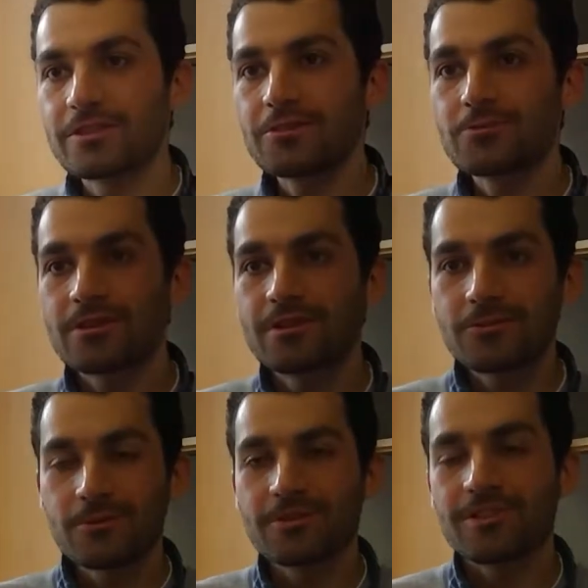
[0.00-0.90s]
say you're
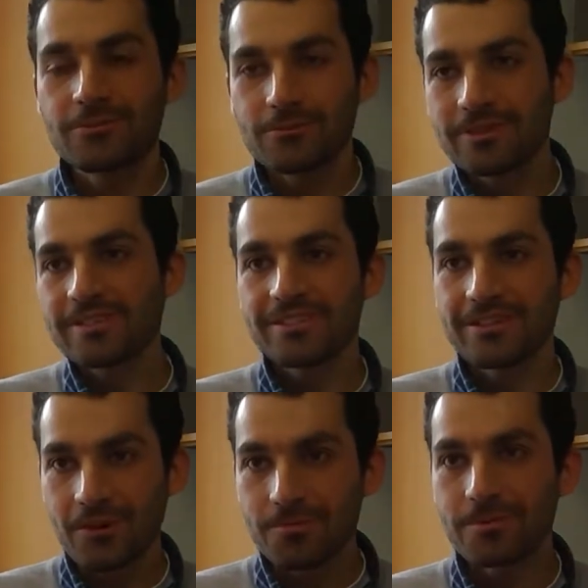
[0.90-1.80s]
a utility
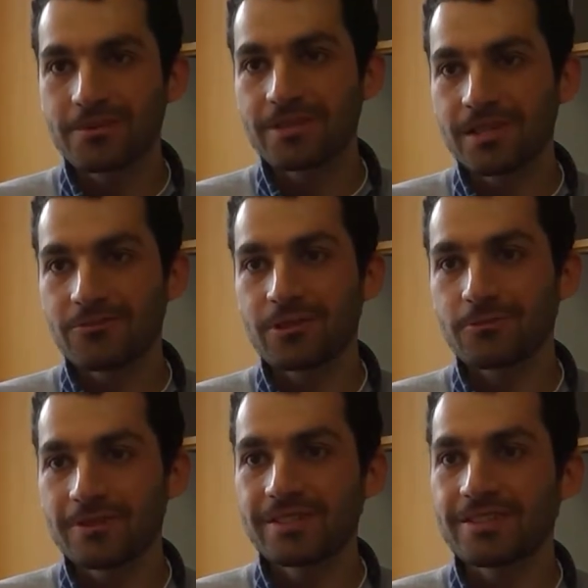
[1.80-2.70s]
company, electric
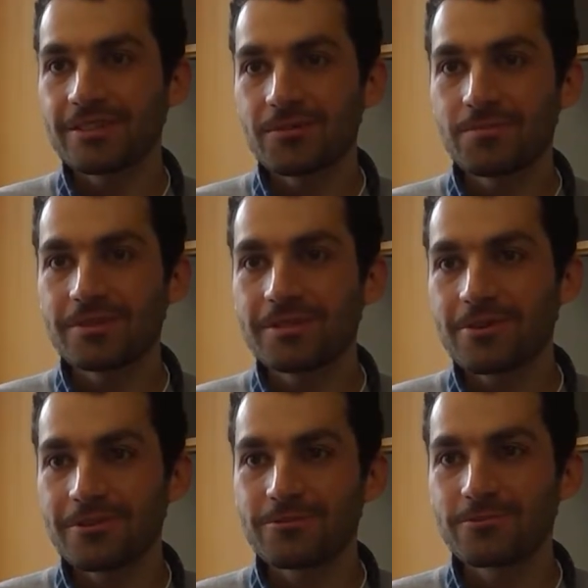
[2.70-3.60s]
utility company, you
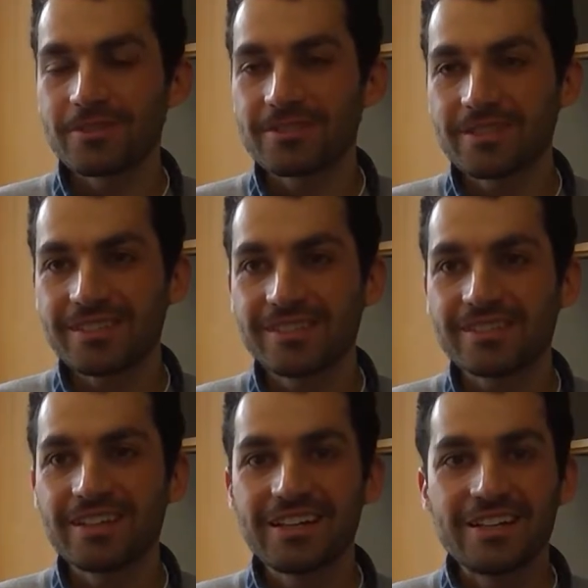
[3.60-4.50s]
have to
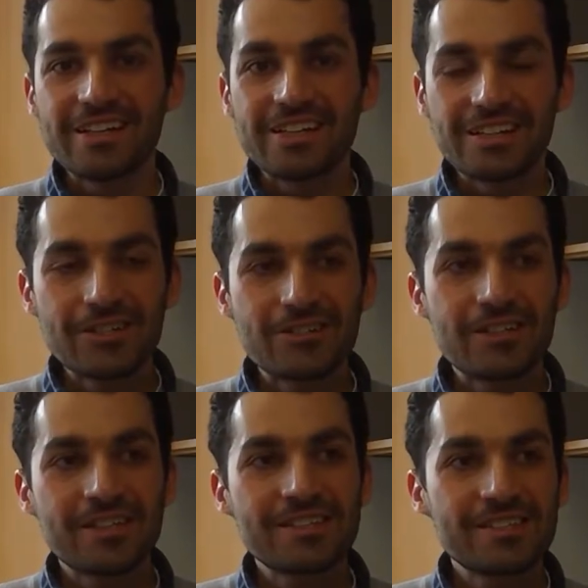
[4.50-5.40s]
decide each
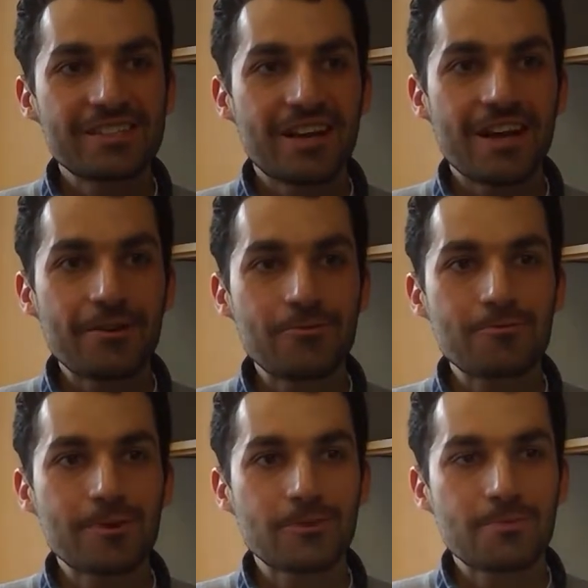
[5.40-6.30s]
day how
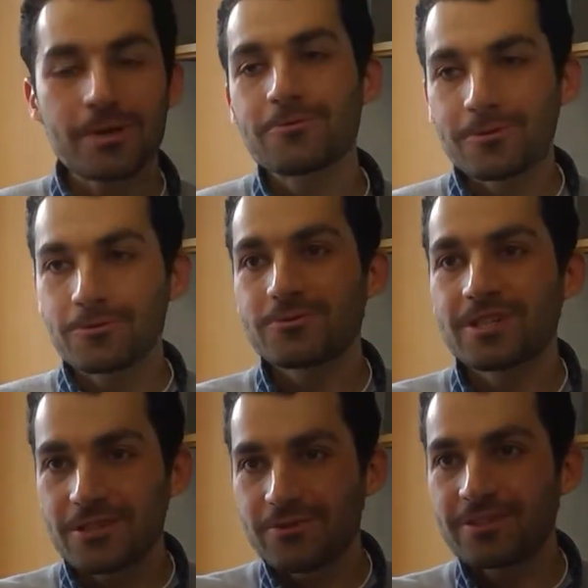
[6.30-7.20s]
much power to
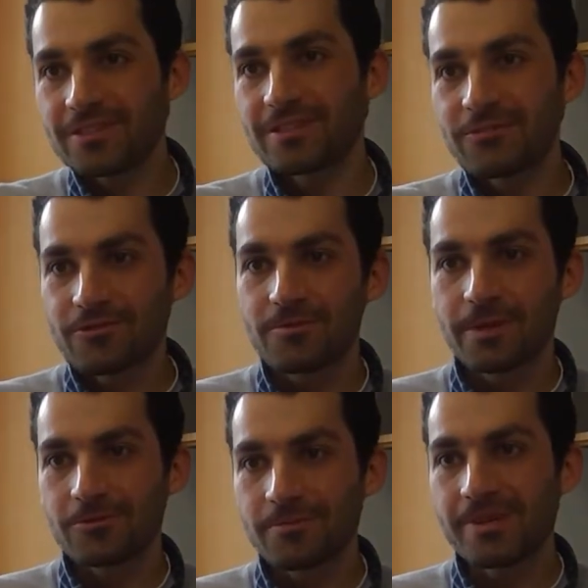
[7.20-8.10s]
generate at the different
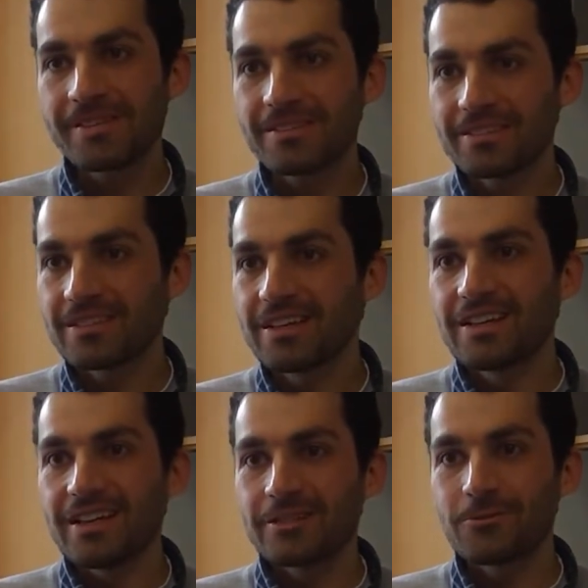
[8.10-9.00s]
power plants.
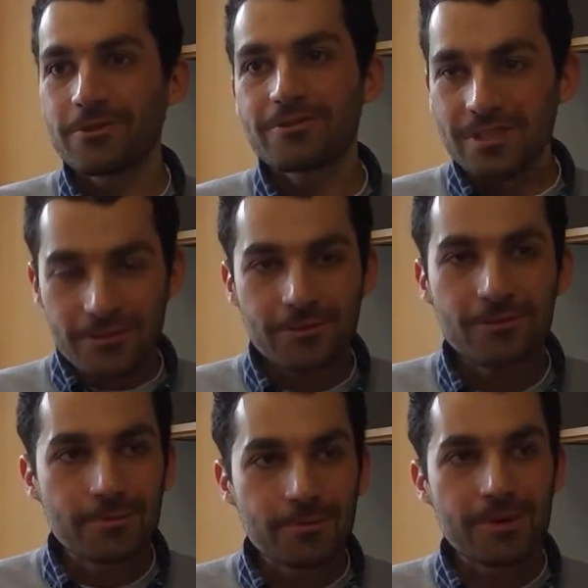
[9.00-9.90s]
And so there is a certain
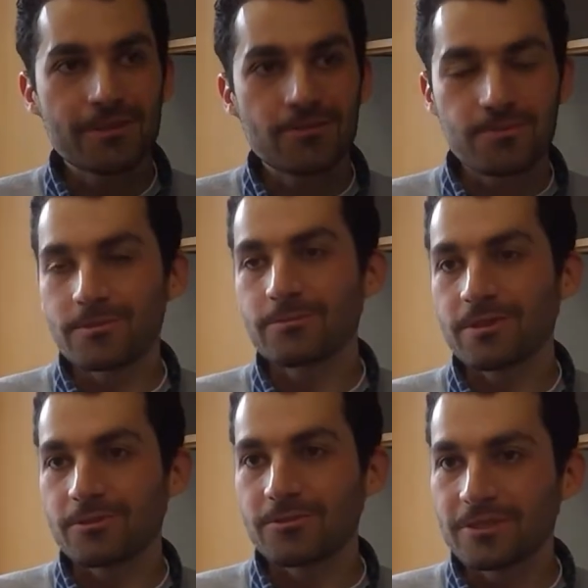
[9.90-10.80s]
optimization problem
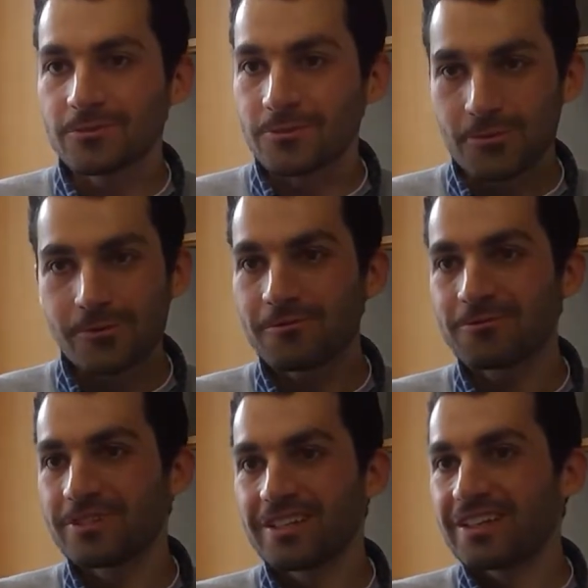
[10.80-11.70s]
that you need to
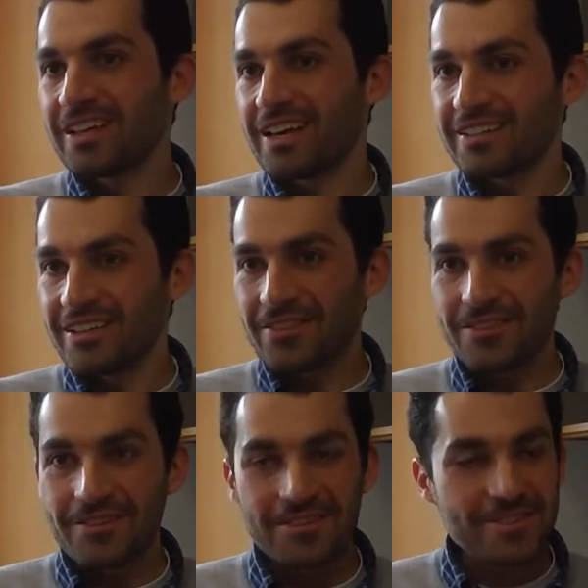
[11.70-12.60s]
solve. And
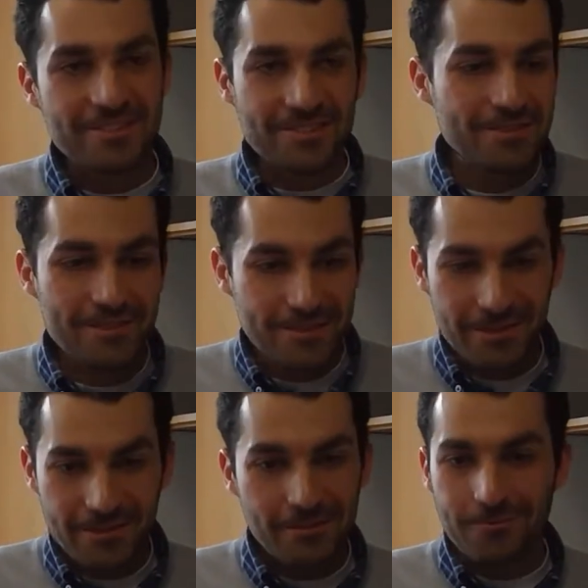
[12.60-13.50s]
this is a
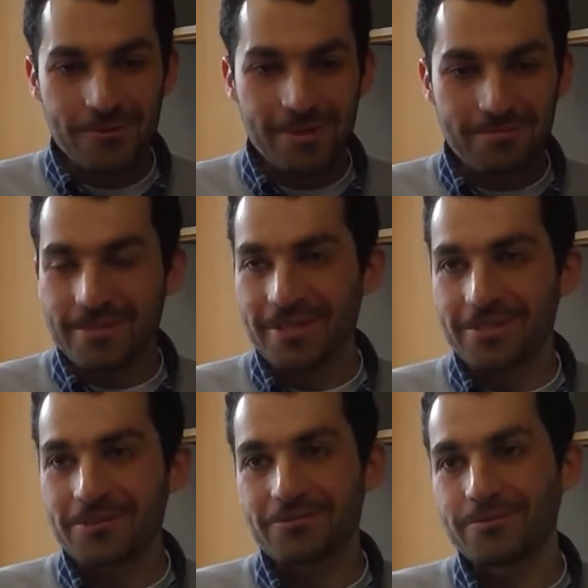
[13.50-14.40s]
real world
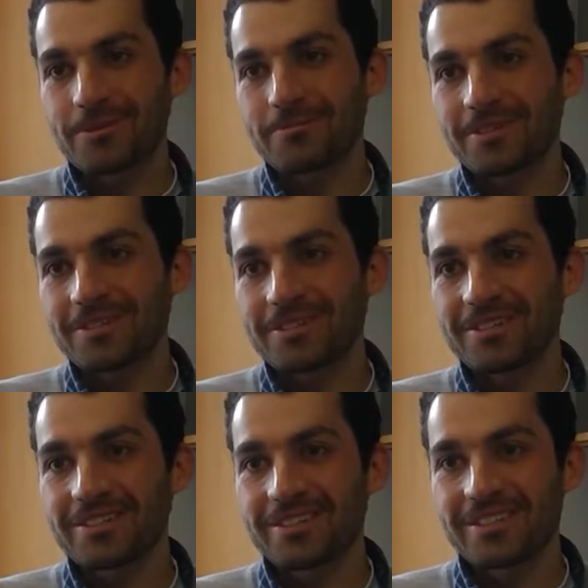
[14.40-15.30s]
application of
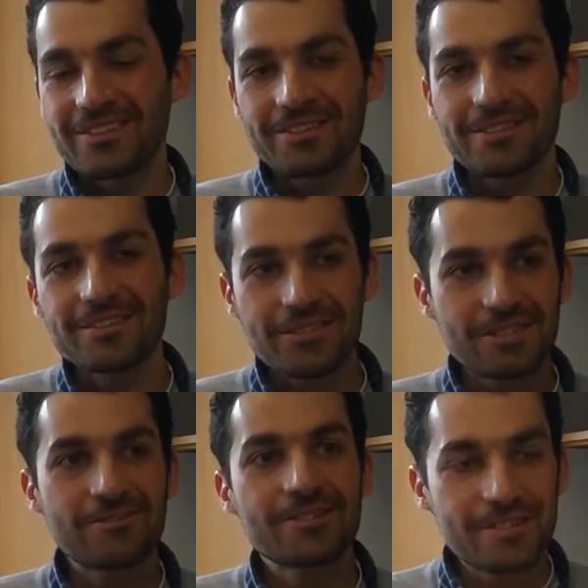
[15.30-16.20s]
optimization, and this in
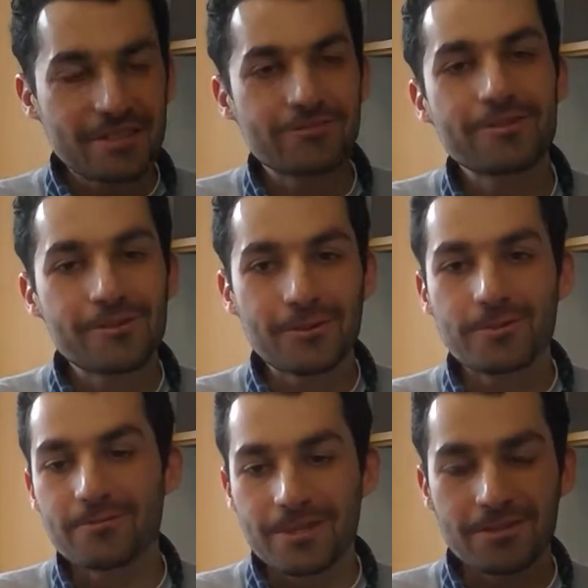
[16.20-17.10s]
general is a difficult
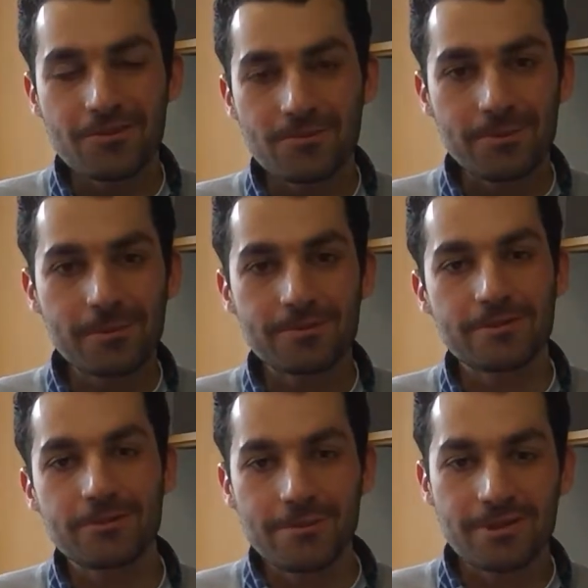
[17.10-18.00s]
optimization problems,
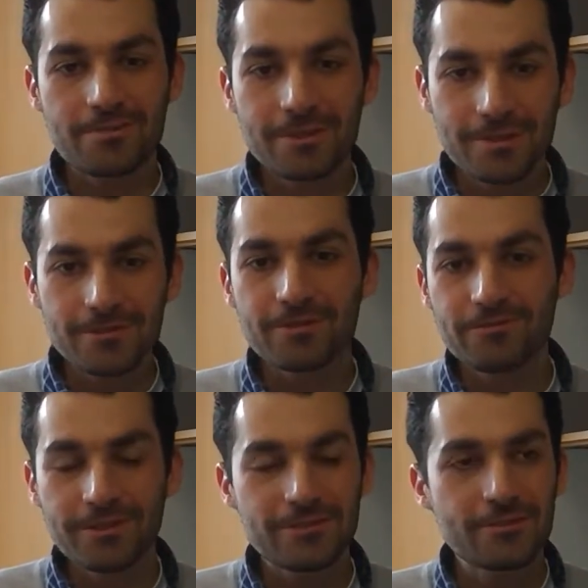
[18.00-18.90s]
and so there has been a lot
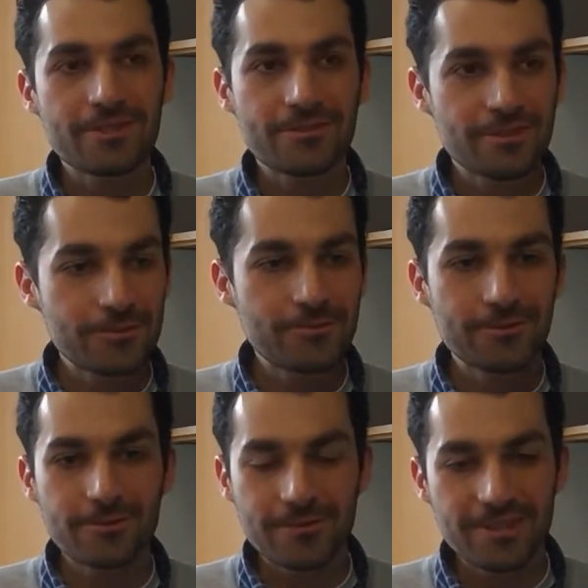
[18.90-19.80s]
of research in trying to
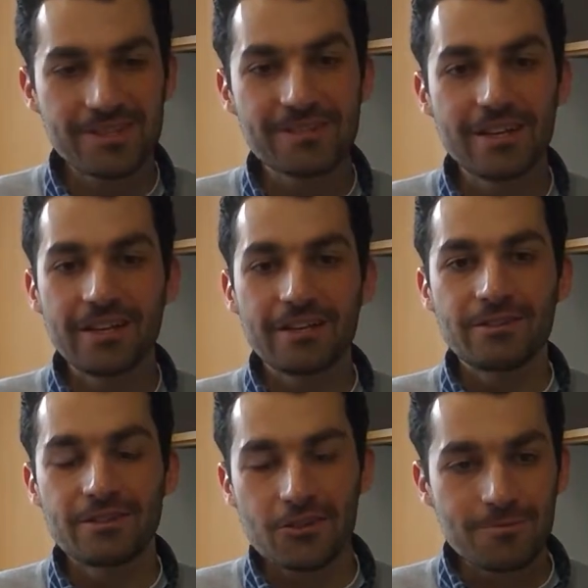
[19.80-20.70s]
understand
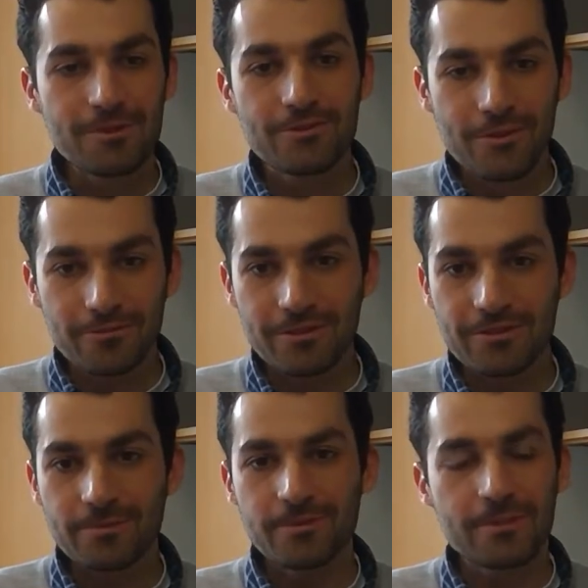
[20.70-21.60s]
the geometry of
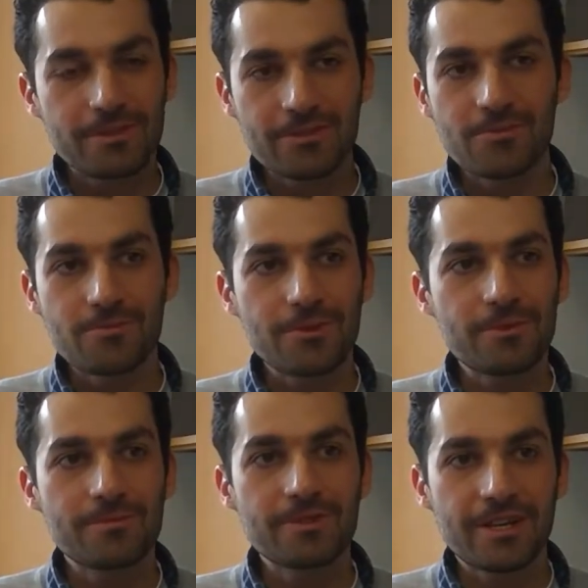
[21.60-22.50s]
this optimization
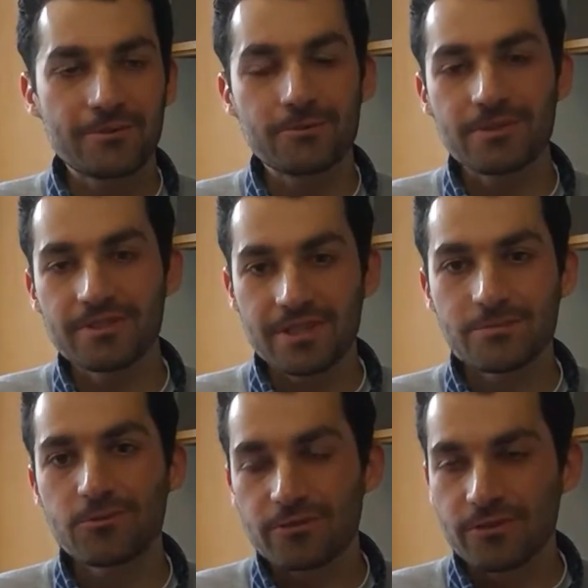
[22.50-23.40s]
problem and how to
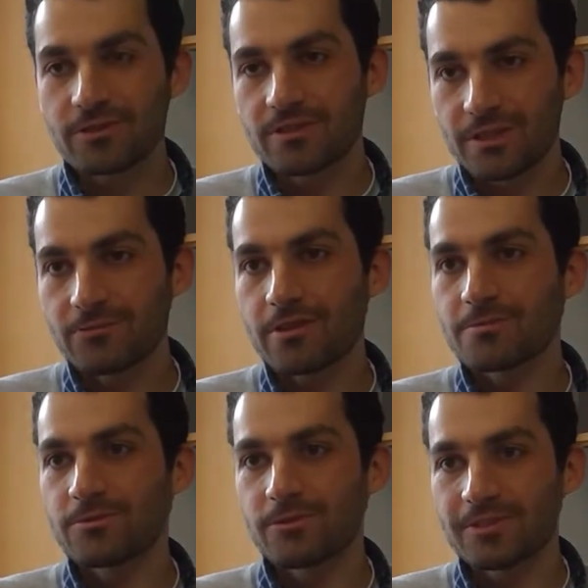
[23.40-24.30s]
design more efficient
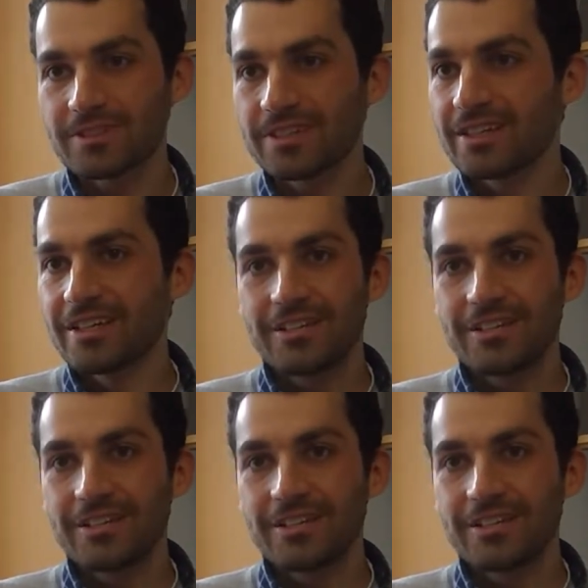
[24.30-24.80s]
algorithms for it.